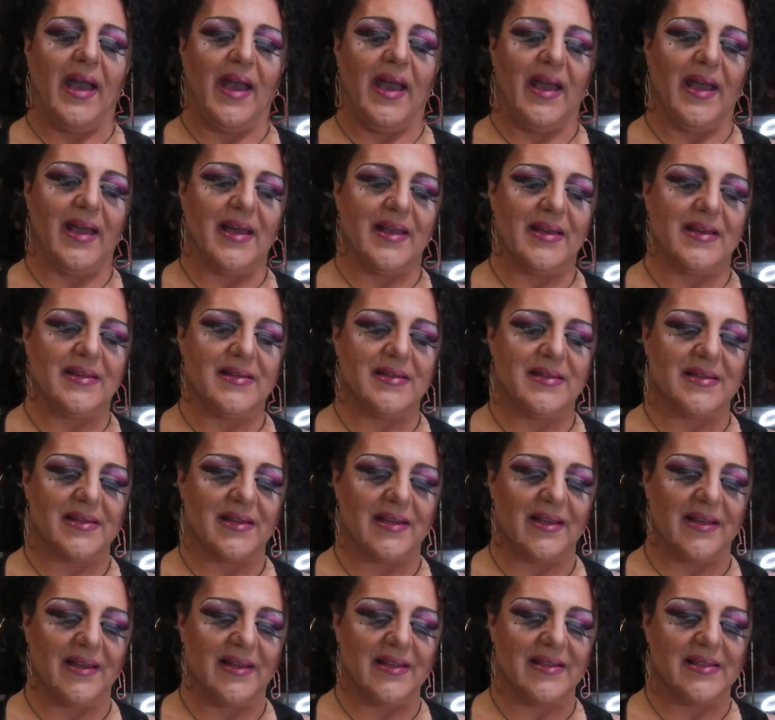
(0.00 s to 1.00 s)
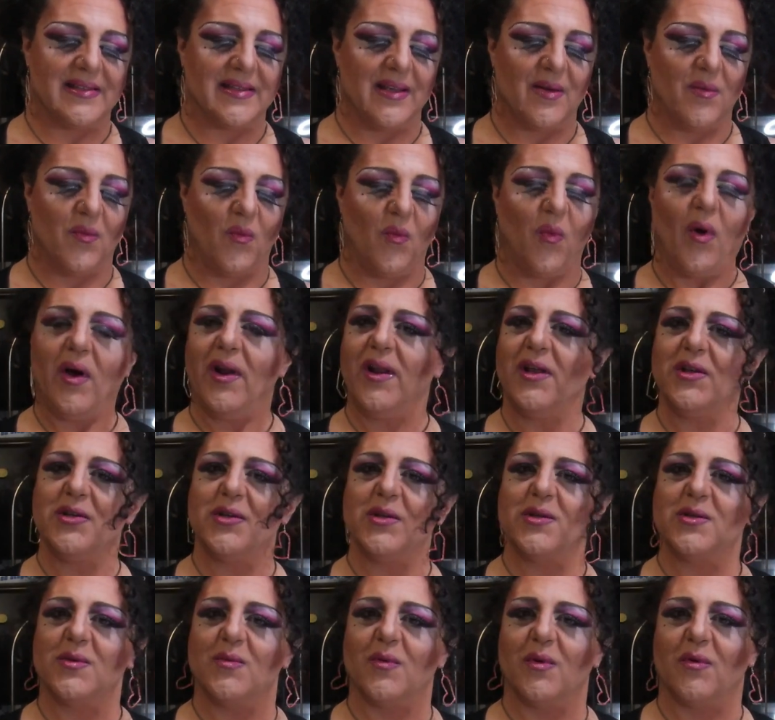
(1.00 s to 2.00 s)
And he said, why
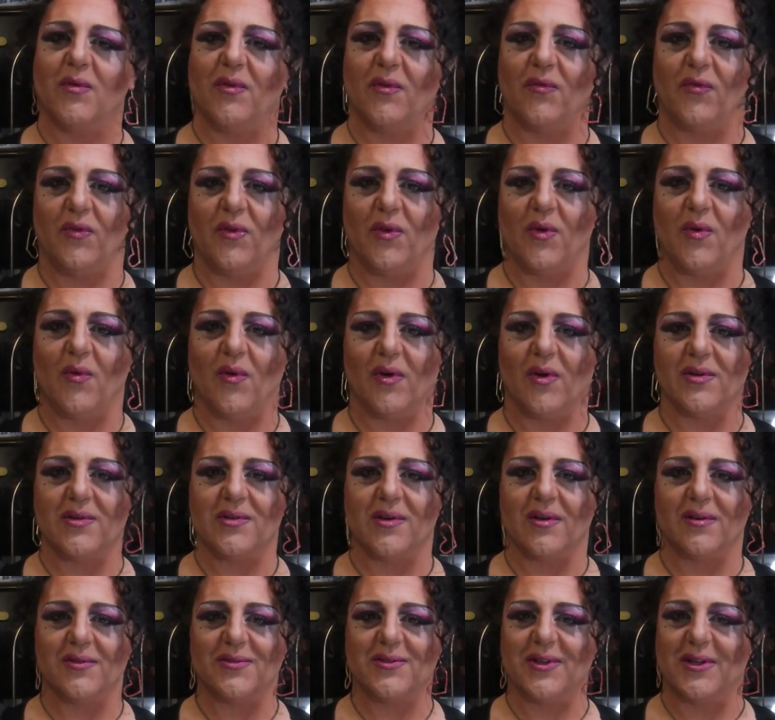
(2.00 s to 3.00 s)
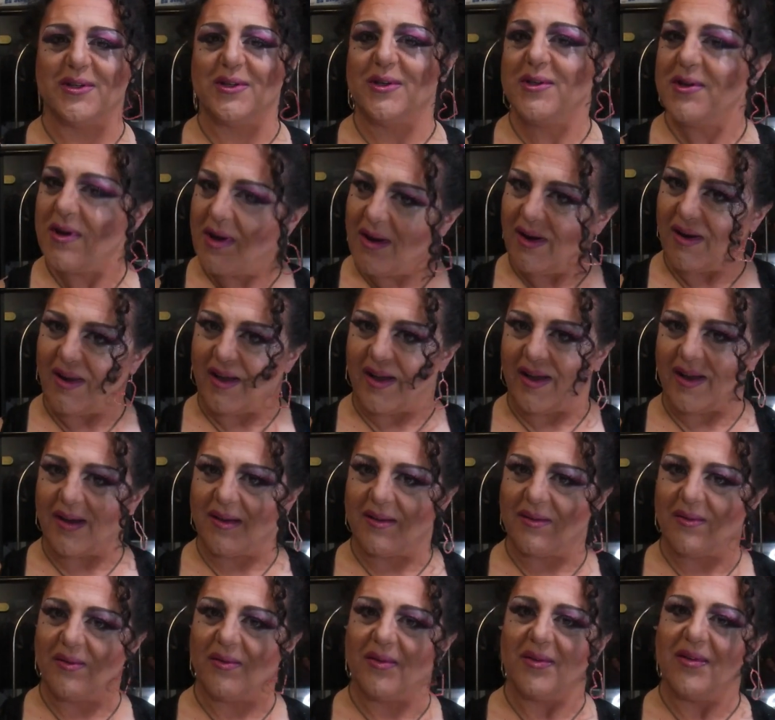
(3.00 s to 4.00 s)
don't you do a review on dolls that you don't
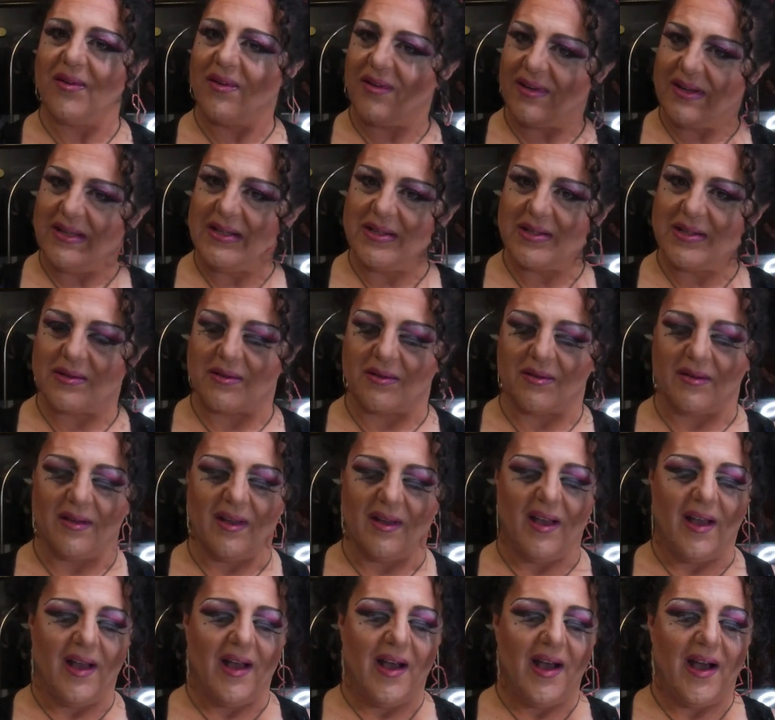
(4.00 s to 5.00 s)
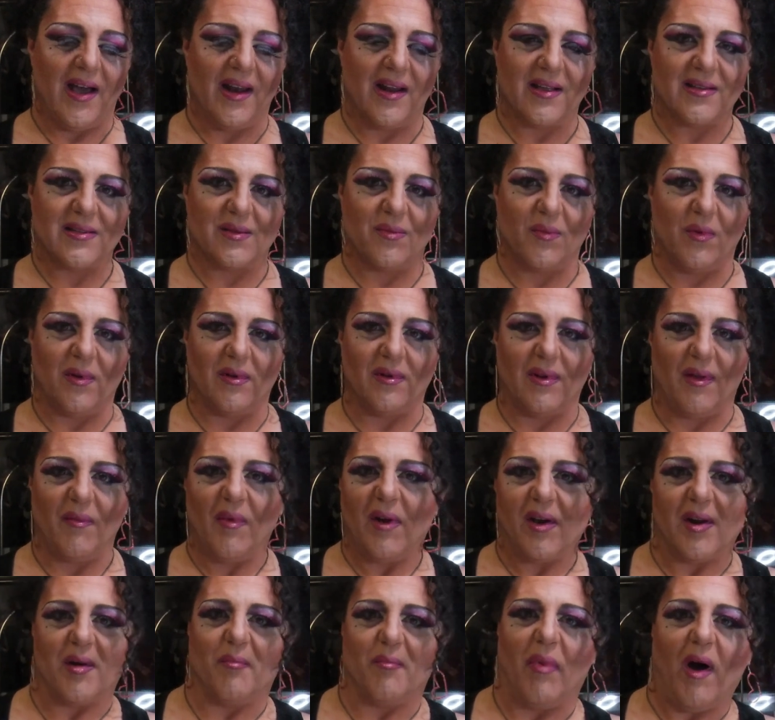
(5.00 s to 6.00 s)
like or you're not into? And I said, well,
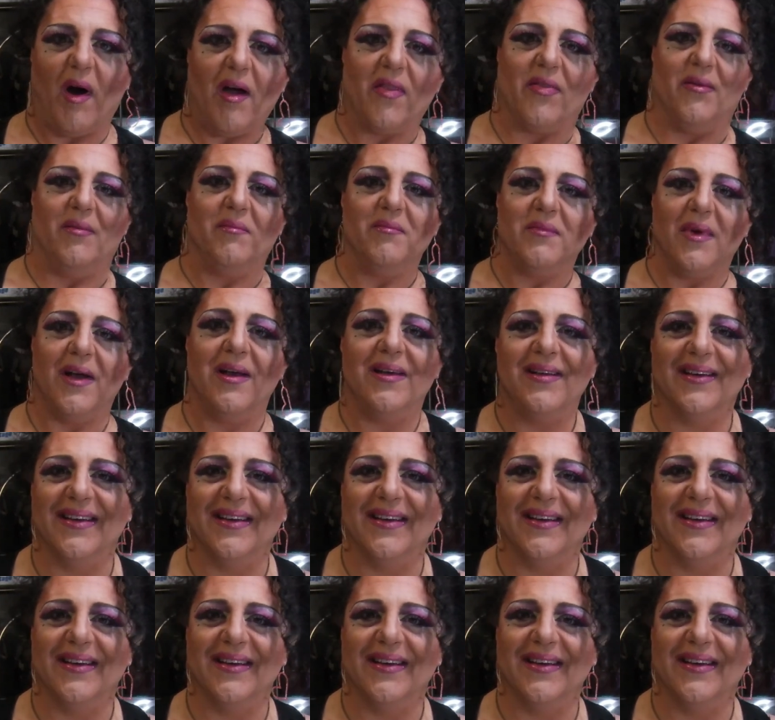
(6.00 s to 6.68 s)
I'm not going to buy them.